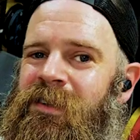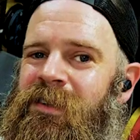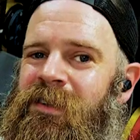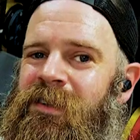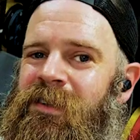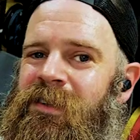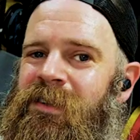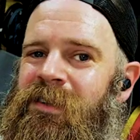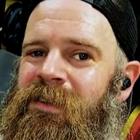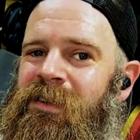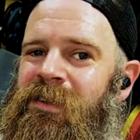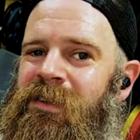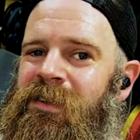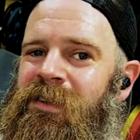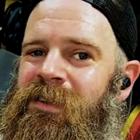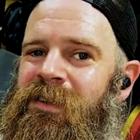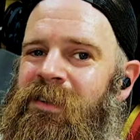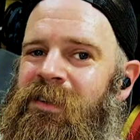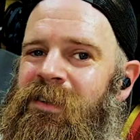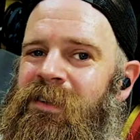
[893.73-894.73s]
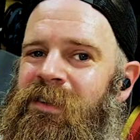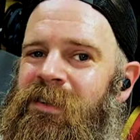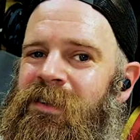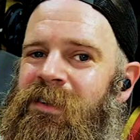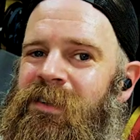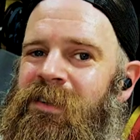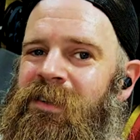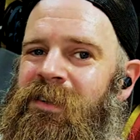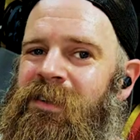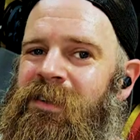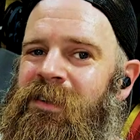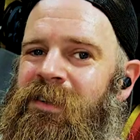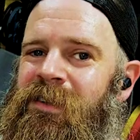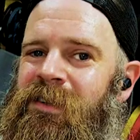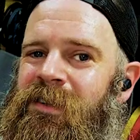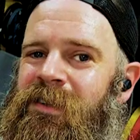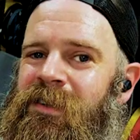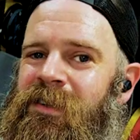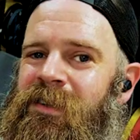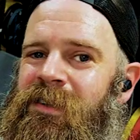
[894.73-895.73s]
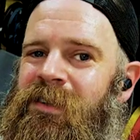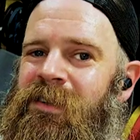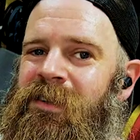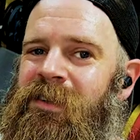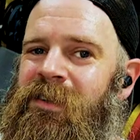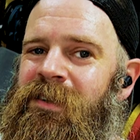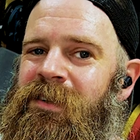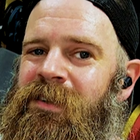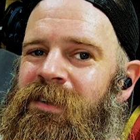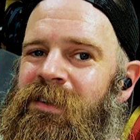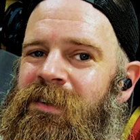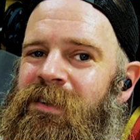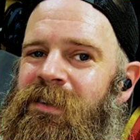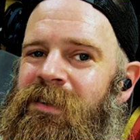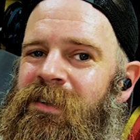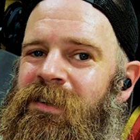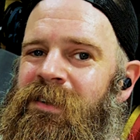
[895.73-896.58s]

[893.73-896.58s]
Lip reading: [no speech]